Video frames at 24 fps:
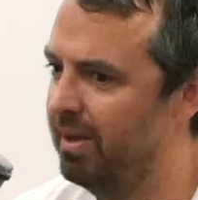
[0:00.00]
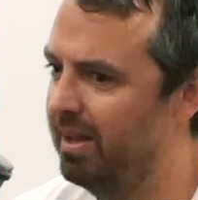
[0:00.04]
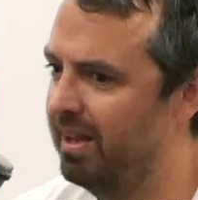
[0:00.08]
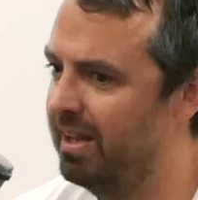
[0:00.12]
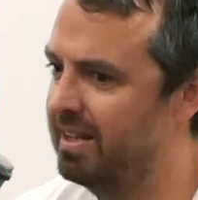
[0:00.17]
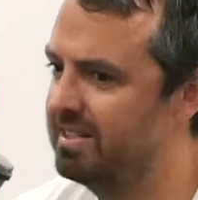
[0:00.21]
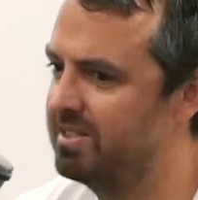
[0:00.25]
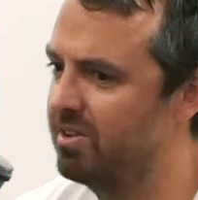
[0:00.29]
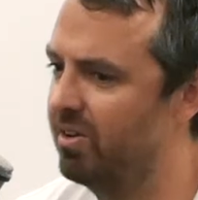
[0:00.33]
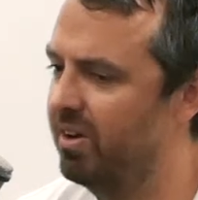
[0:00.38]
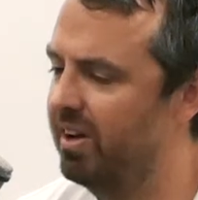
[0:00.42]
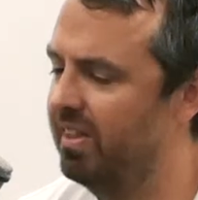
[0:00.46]

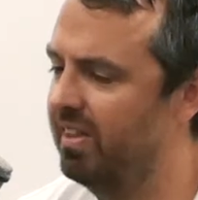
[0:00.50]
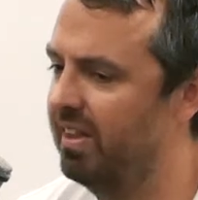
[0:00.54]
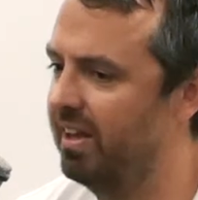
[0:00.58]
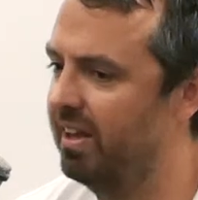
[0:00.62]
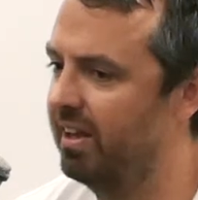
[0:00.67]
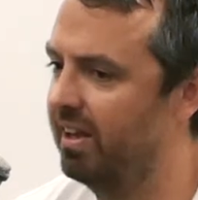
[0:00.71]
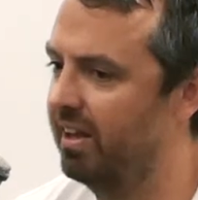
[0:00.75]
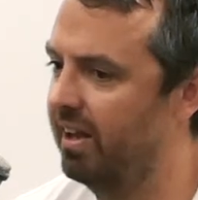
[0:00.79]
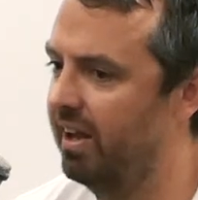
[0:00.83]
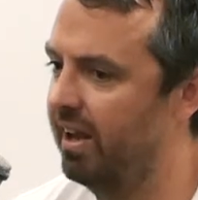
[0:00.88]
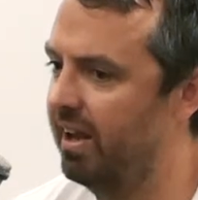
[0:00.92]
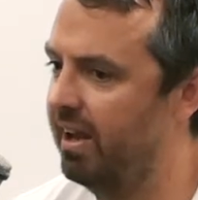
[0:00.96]
Is there
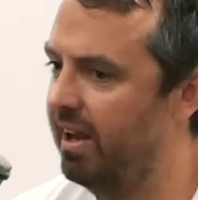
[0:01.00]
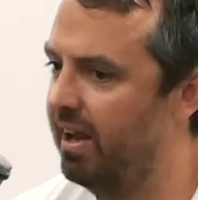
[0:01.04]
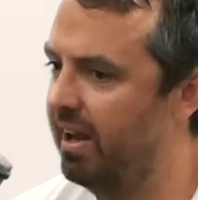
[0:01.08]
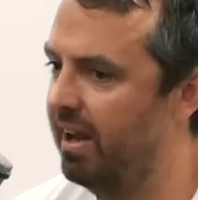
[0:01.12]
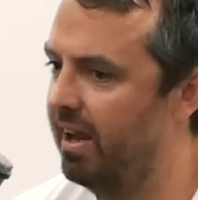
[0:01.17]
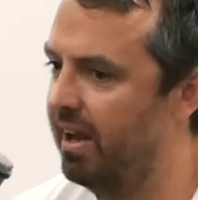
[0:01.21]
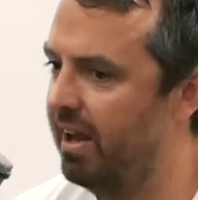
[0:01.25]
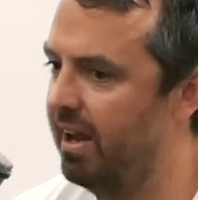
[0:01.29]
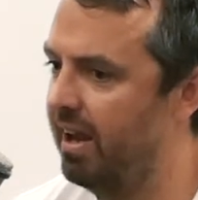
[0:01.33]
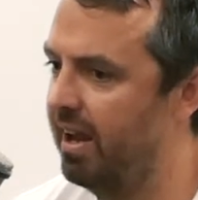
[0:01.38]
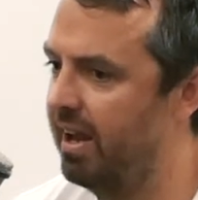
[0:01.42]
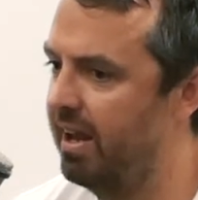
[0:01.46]
anything
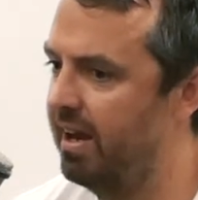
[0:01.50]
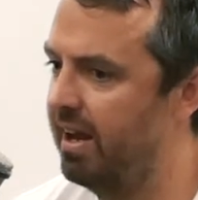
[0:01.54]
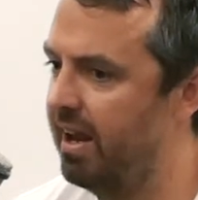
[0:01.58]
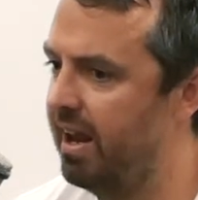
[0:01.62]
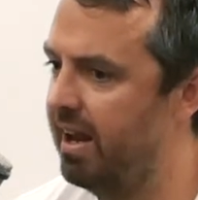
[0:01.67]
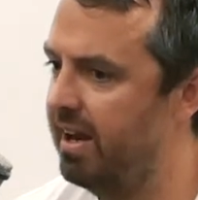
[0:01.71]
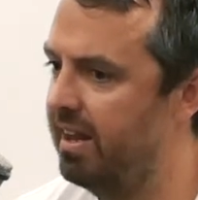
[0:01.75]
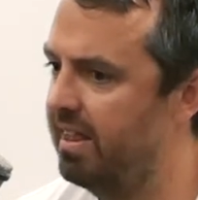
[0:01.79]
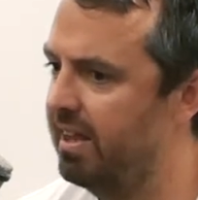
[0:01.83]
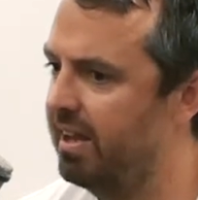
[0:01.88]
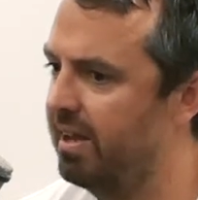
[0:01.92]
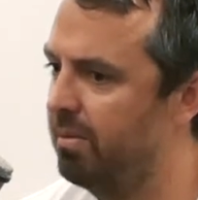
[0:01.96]

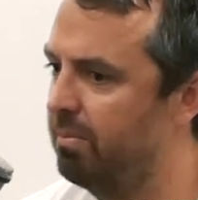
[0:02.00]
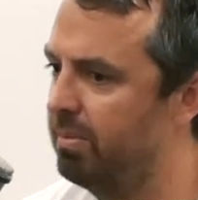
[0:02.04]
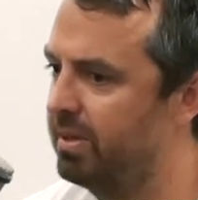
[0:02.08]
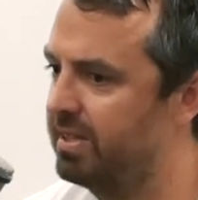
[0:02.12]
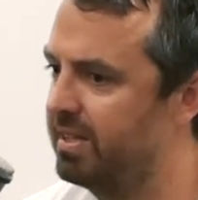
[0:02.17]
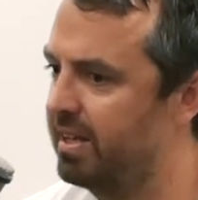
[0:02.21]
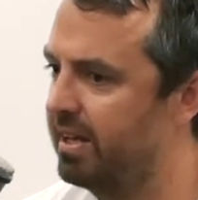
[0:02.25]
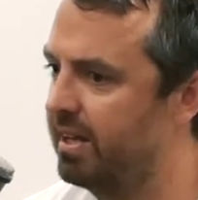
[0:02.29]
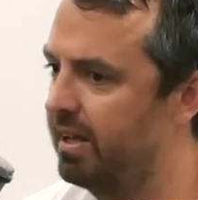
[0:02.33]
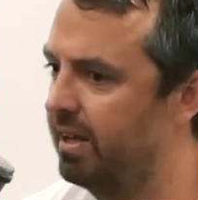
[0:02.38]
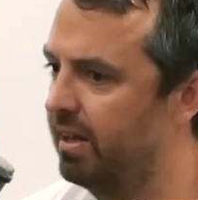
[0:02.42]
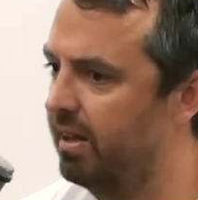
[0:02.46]
in
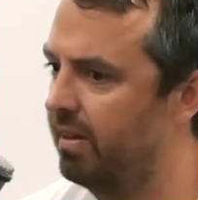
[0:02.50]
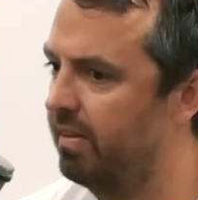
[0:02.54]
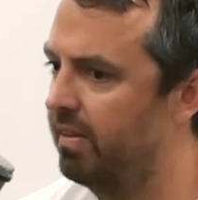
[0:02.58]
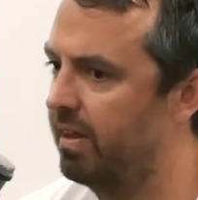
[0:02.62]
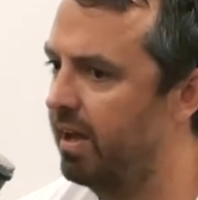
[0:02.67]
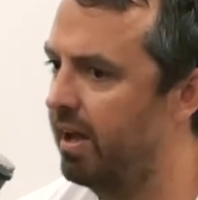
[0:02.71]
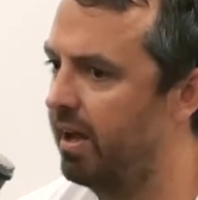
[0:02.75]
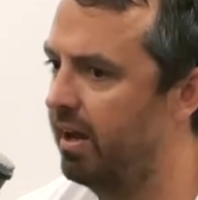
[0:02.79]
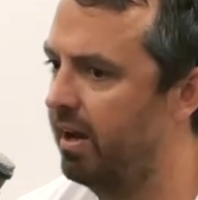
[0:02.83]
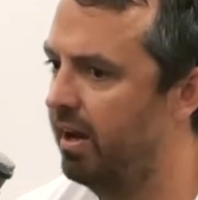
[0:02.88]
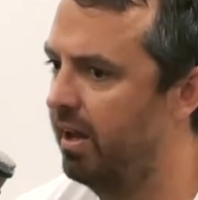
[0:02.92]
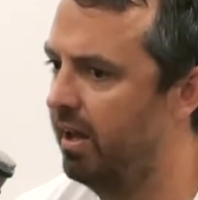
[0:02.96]
particular
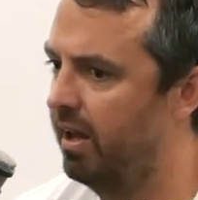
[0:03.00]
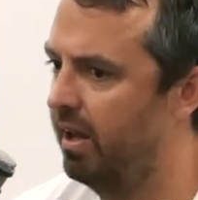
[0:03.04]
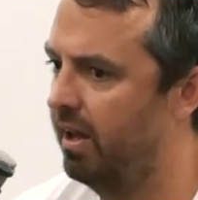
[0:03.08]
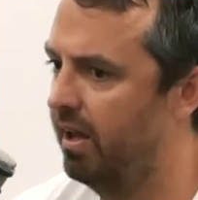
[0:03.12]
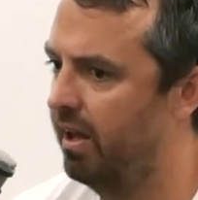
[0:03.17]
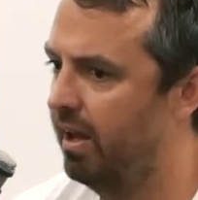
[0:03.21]
that